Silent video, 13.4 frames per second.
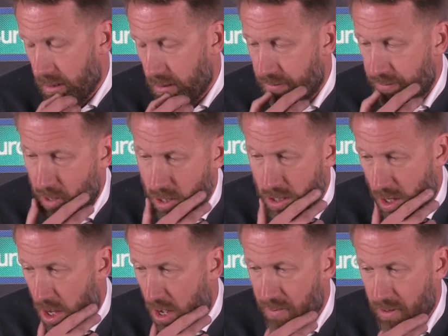First
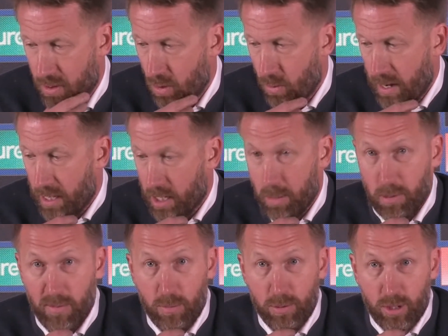half, I thought we had a
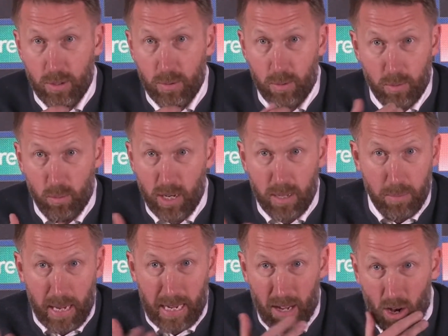couple of opportunities. We won
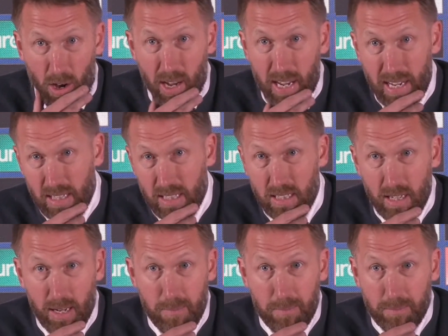it back high and
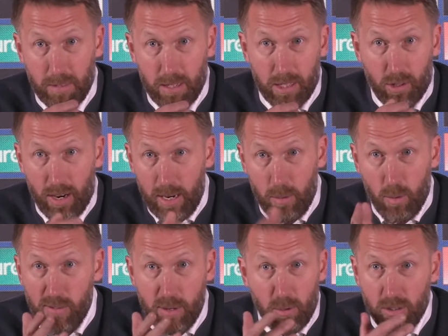created a
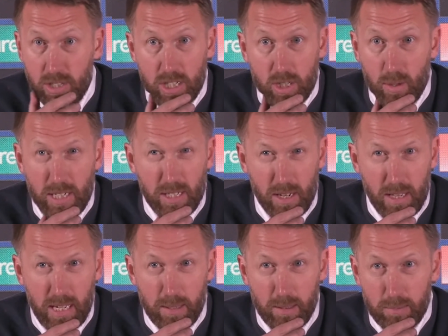1v1 situation, I
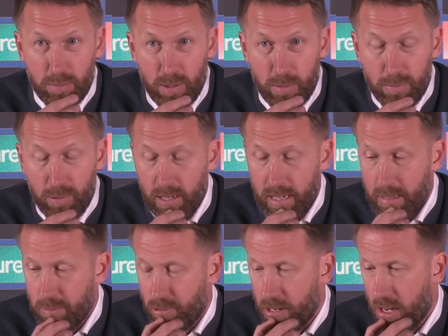think,
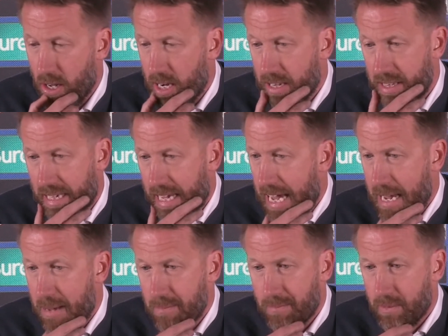pretty early in the
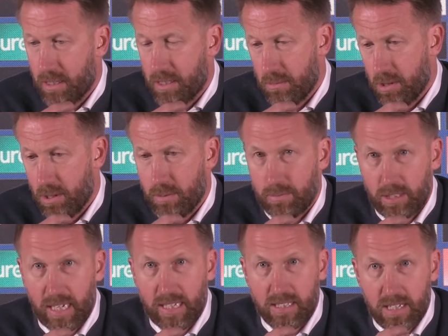game. Had some of the
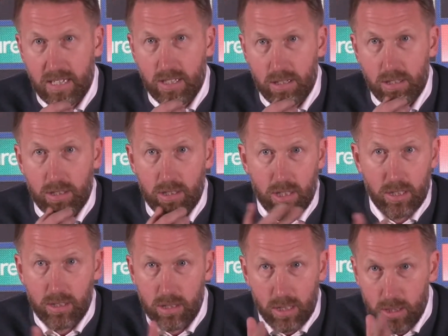chances
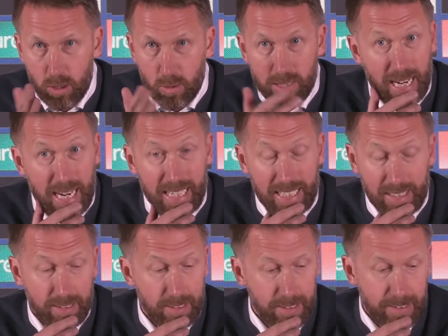to
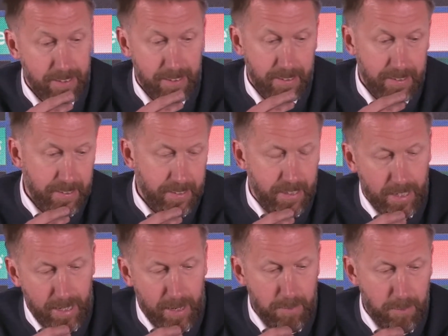attack.
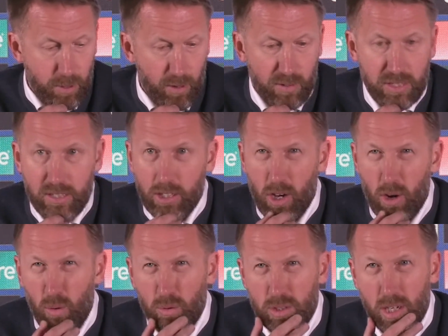But obviously the
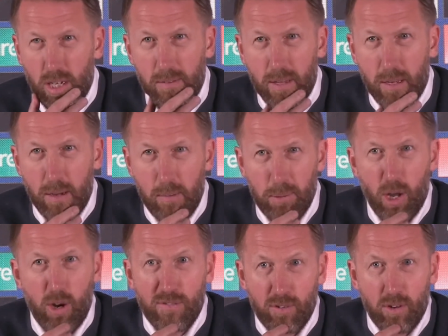goals are a
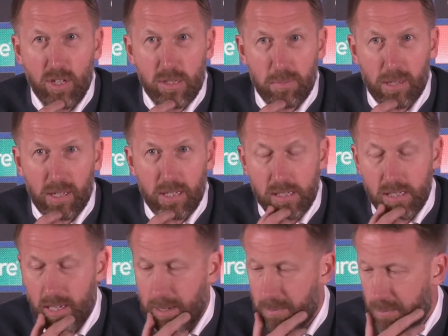blow for us
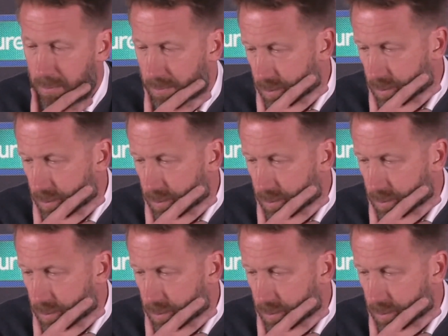because we